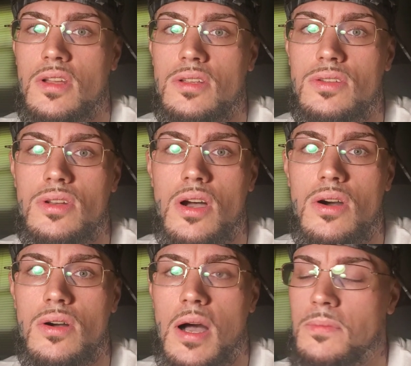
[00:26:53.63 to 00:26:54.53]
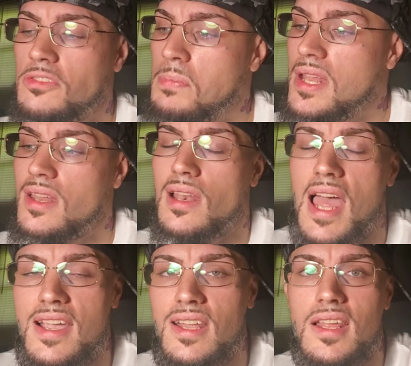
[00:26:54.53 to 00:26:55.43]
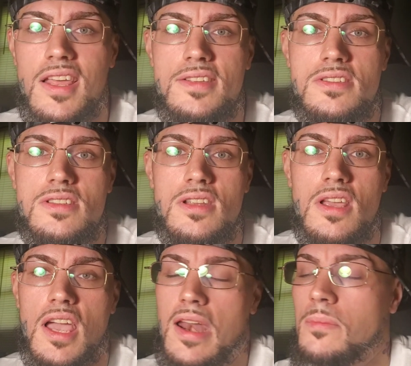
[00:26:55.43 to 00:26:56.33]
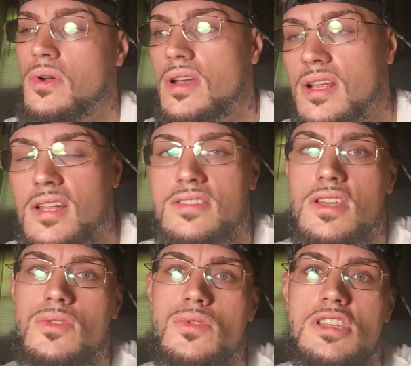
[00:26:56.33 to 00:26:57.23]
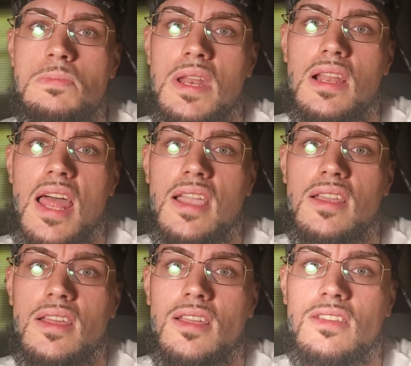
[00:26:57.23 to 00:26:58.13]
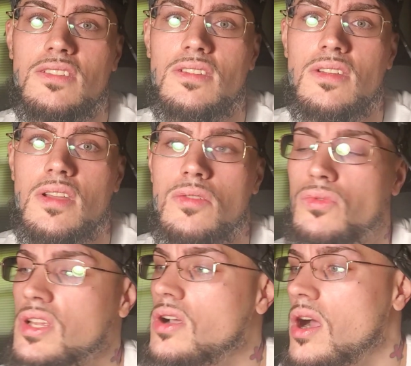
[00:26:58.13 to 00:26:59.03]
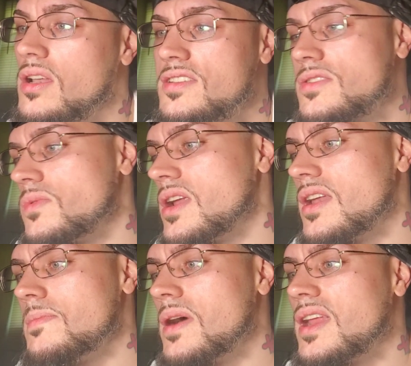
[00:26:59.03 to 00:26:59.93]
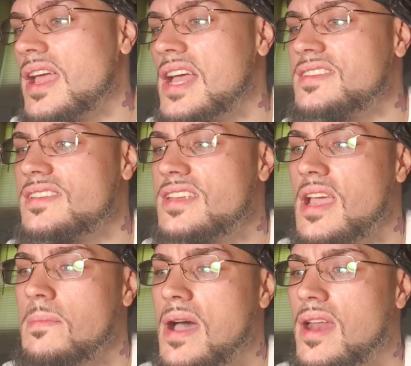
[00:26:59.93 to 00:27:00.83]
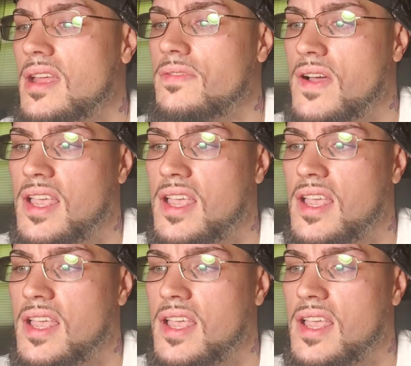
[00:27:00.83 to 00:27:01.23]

You know, I'm spitting it like it is, and I'm gonna continue to spit it like it is, regardless of what anybody has to say about it. If I